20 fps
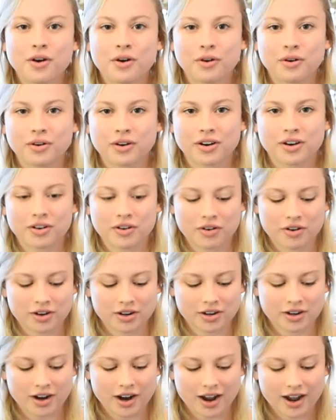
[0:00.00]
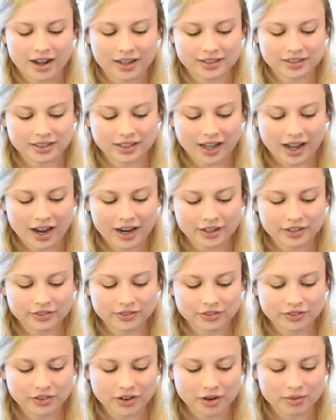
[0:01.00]
or order online
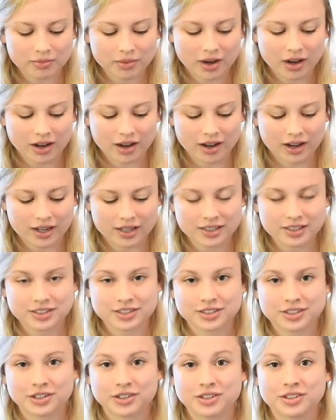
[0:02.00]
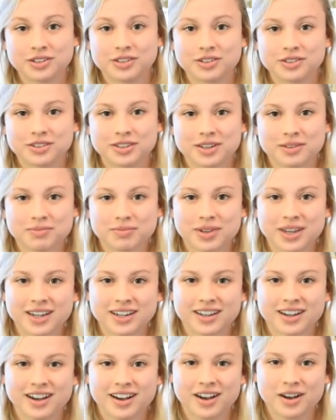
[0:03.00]
from us so you can
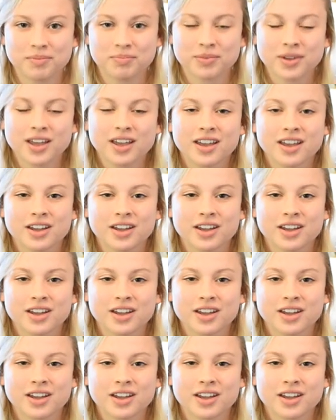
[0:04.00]
pick up